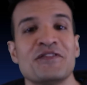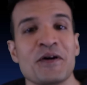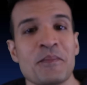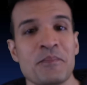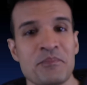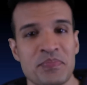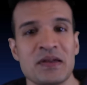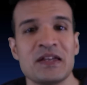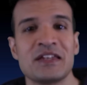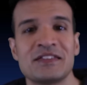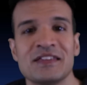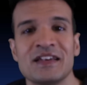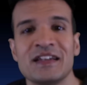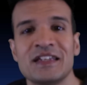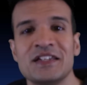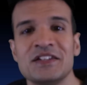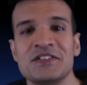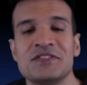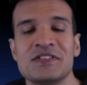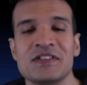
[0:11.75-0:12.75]
a big
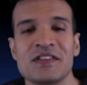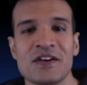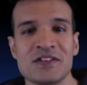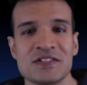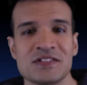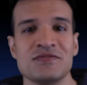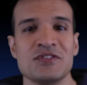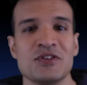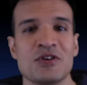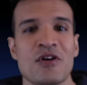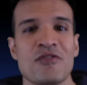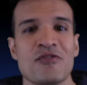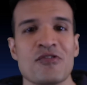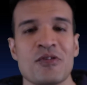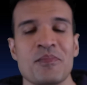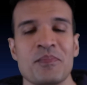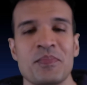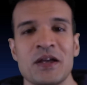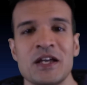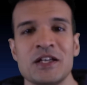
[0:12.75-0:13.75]
thank you to those of you over
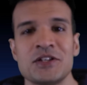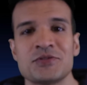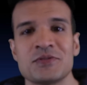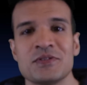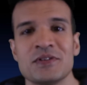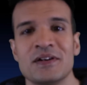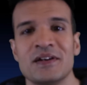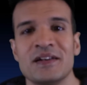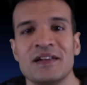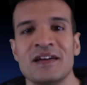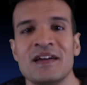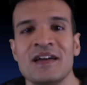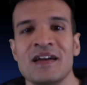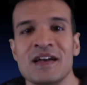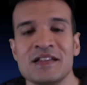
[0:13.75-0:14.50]
on Patreon